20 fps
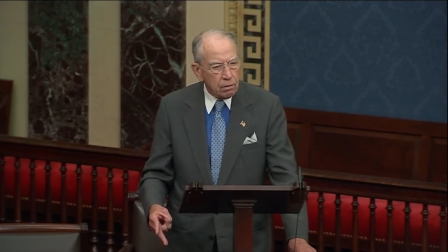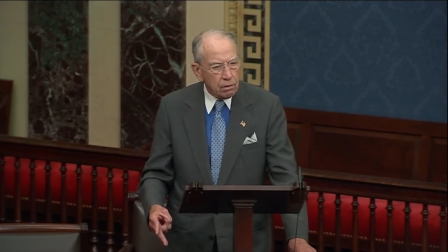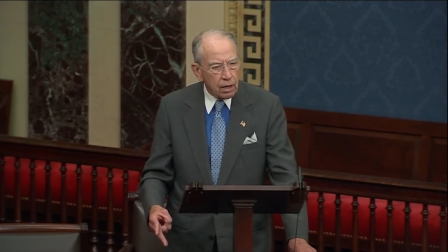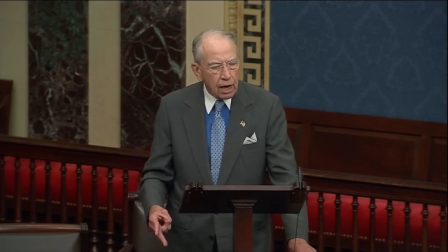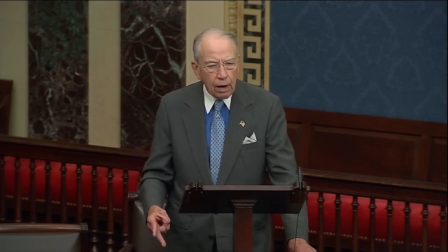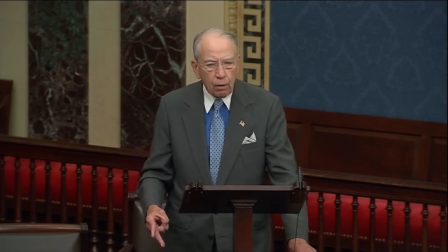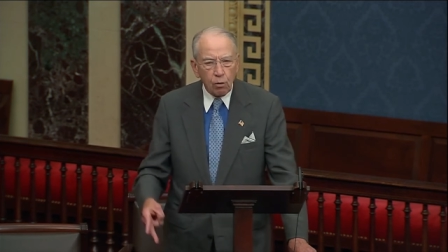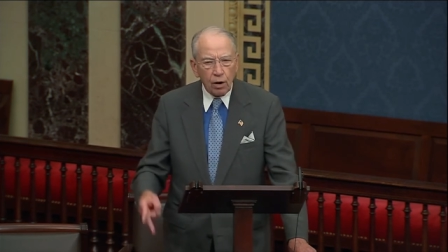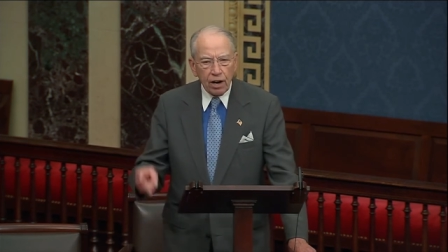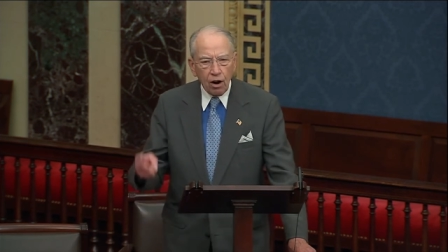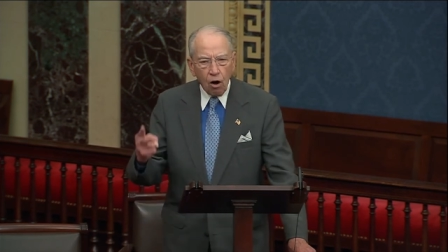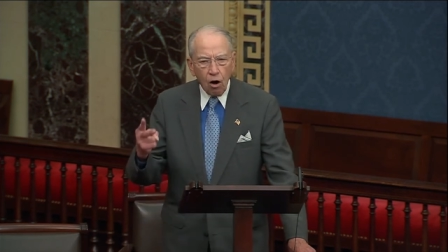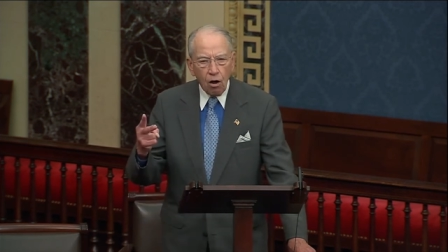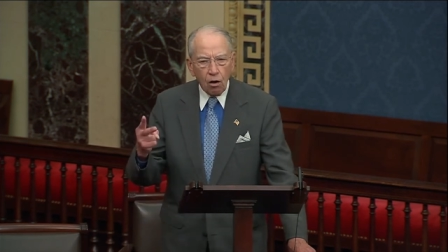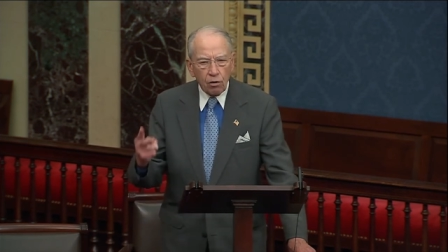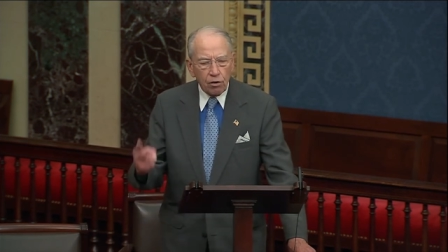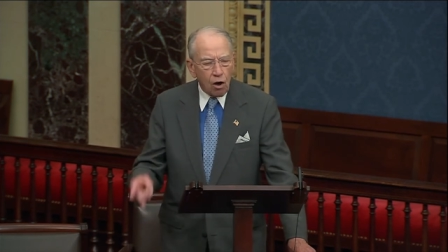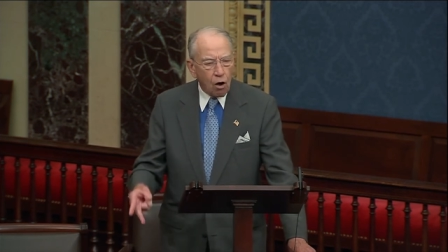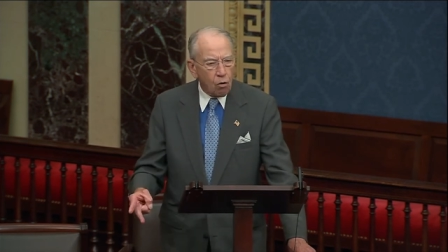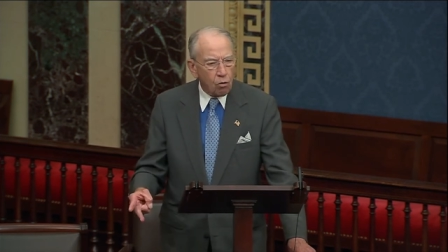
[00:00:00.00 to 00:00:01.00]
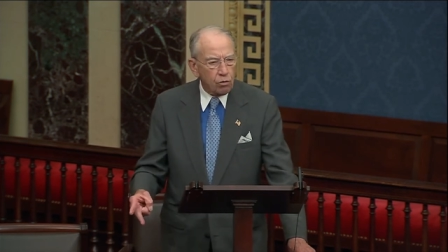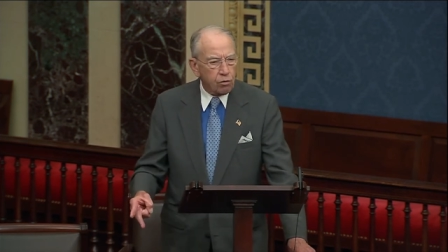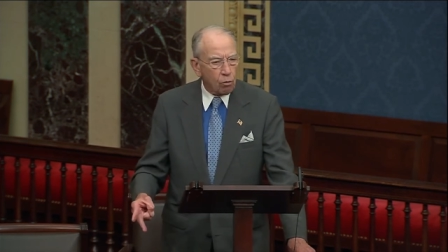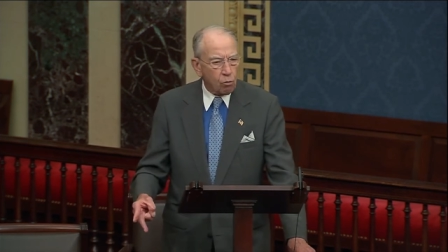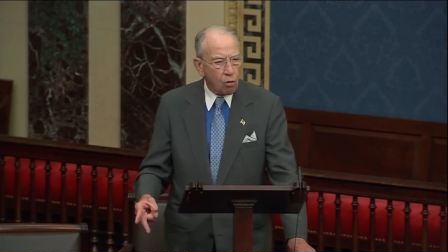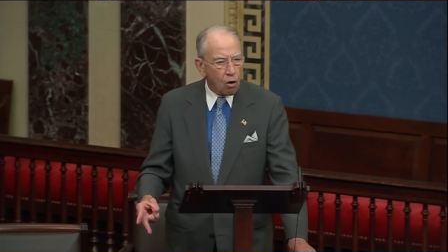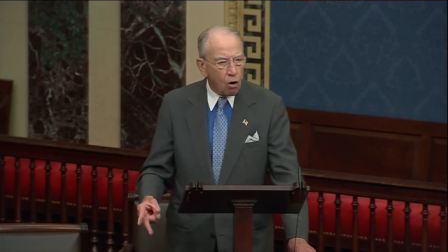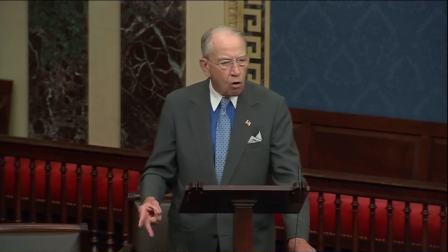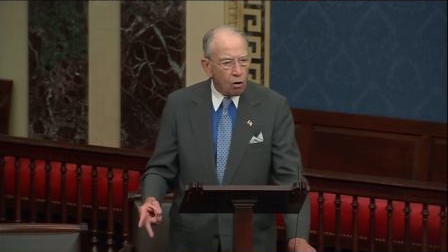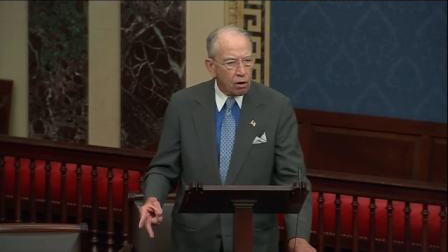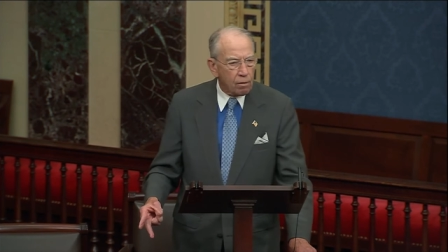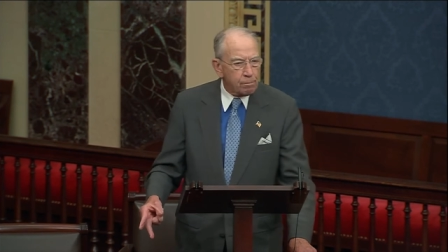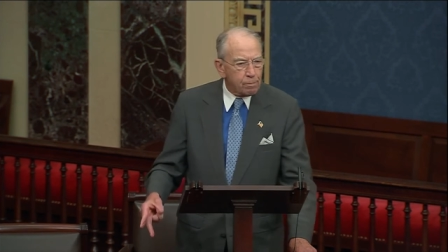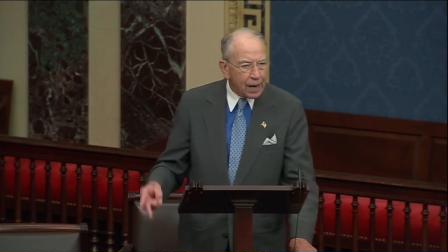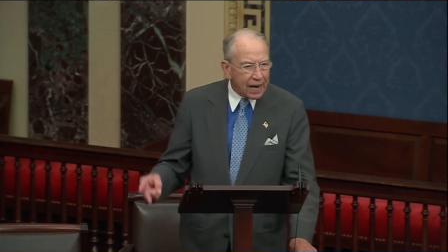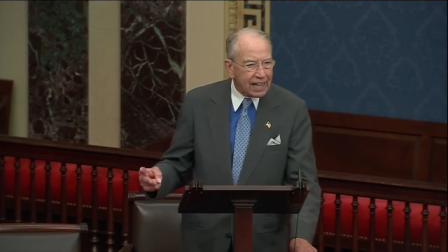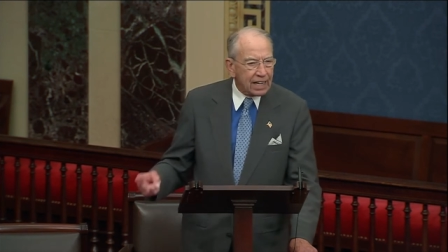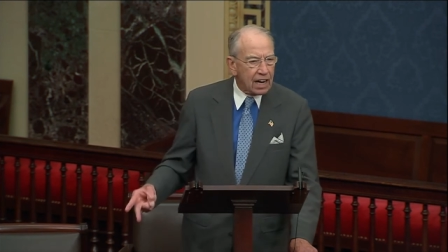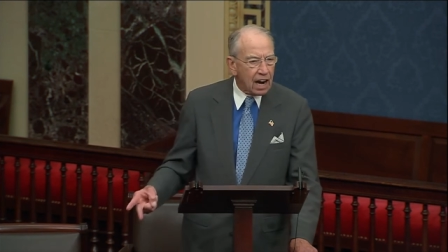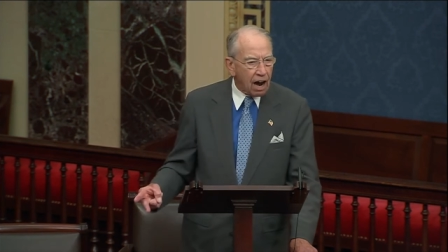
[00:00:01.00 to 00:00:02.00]
And we all know the role of
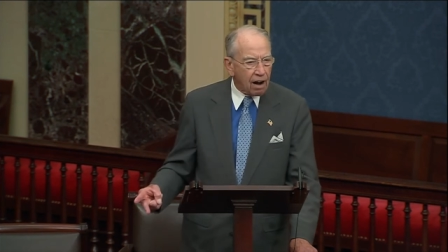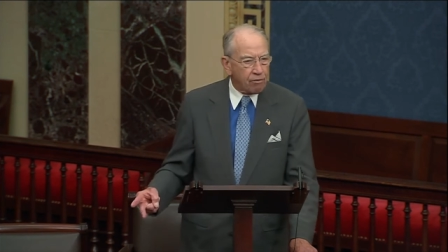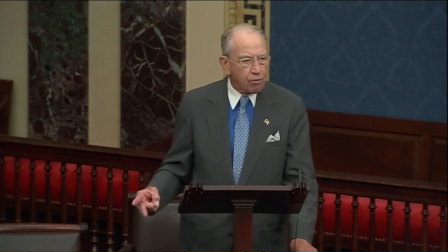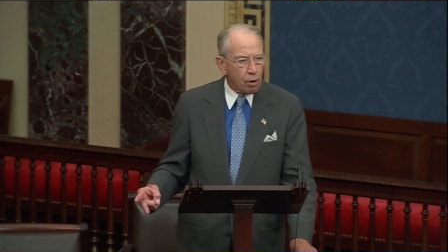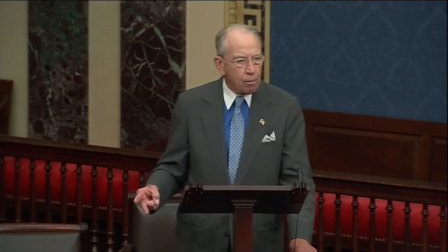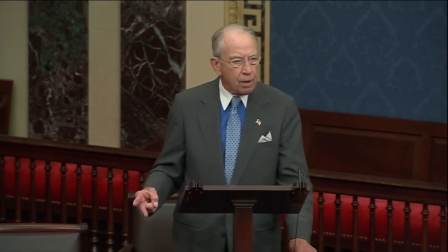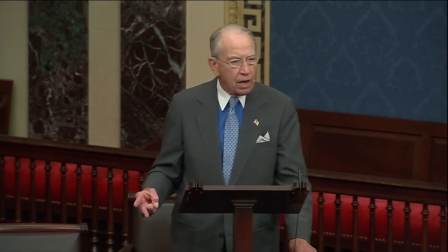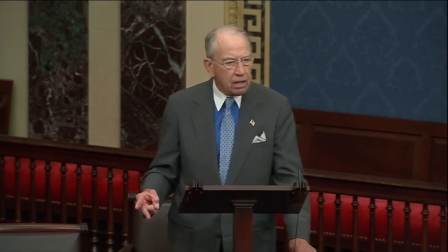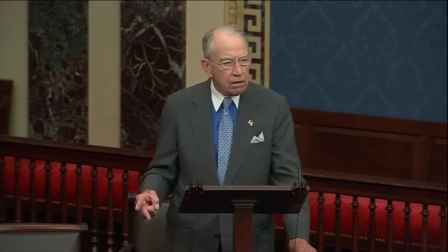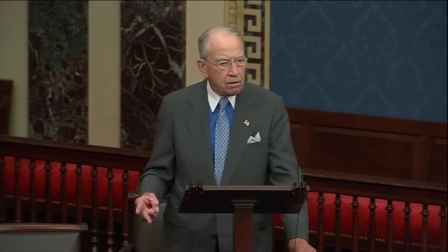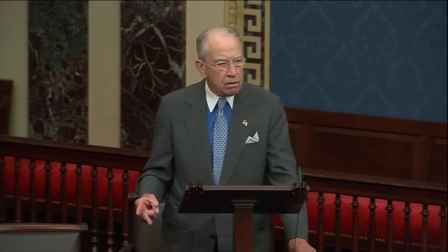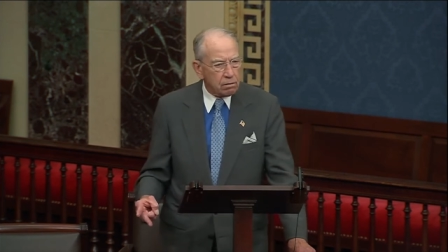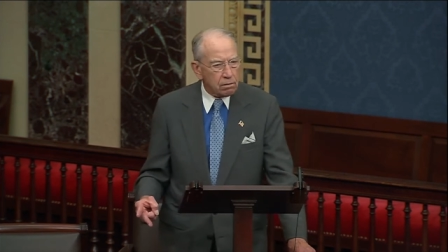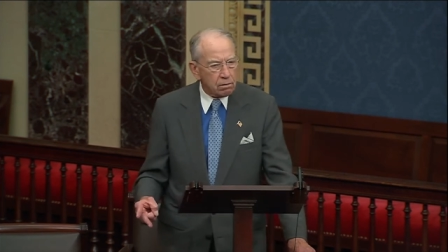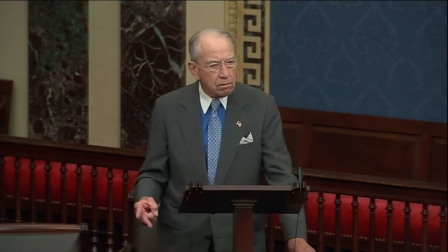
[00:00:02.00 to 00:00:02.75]
big government